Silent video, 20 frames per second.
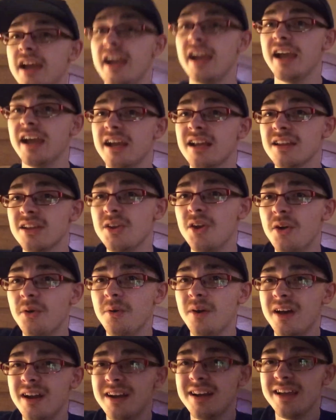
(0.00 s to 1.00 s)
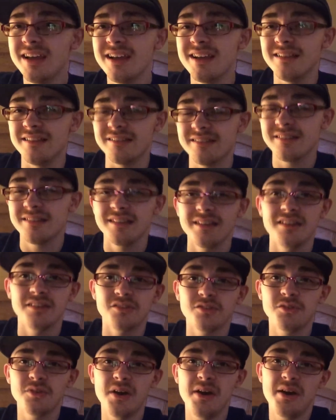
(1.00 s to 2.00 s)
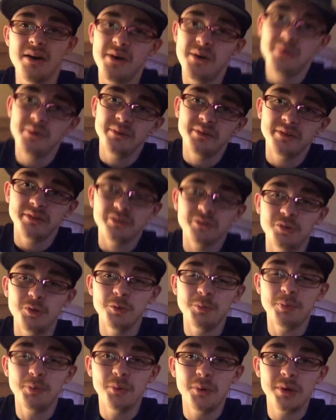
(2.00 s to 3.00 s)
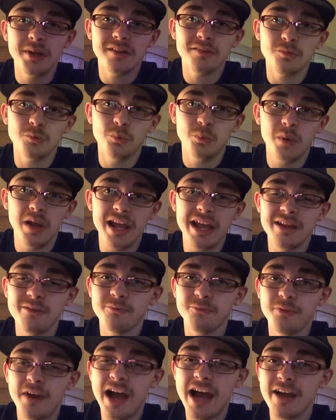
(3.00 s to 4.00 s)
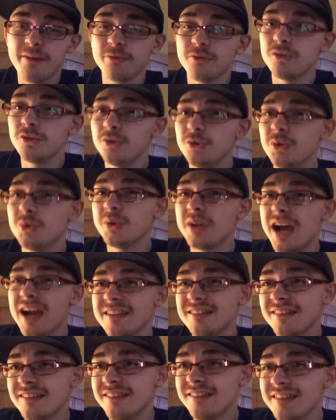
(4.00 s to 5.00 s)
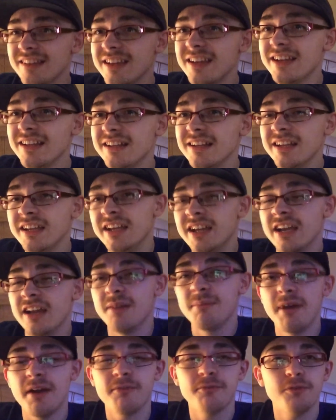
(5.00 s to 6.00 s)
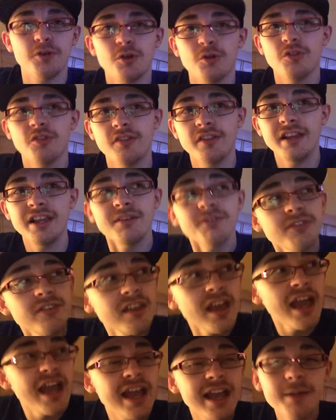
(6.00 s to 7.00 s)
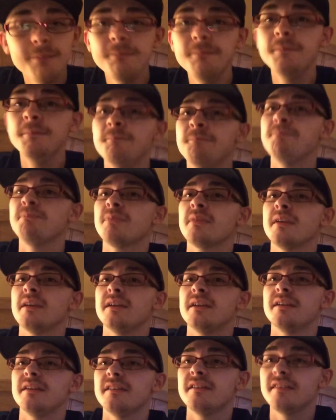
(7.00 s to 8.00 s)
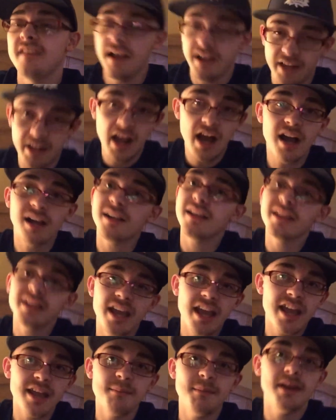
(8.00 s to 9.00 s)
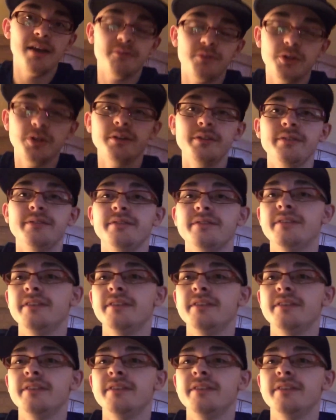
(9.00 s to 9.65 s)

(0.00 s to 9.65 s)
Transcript: And you know what it is. So, 2 points, win 5-2. Got to see it in my first Leafs game. Second hockey game ever.